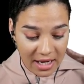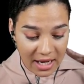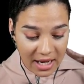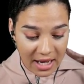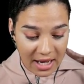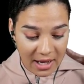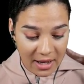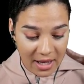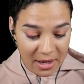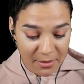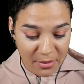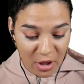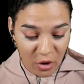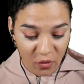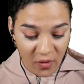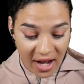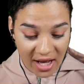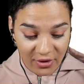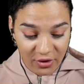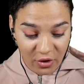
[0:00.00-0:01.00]
uh, going to
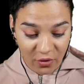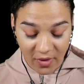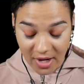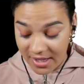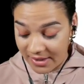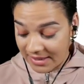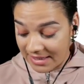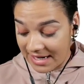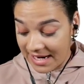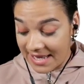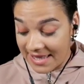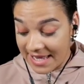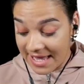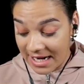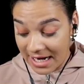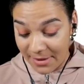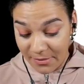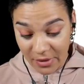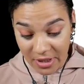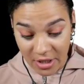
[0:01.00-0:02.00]
rasterize it, and then
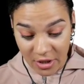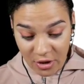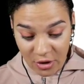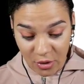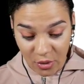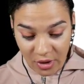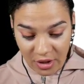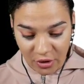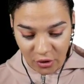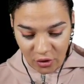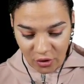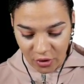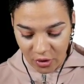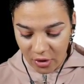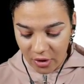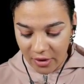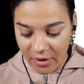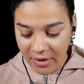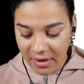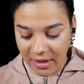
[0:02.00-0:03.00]
I'm going to do
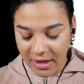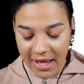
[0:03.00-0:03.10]
Control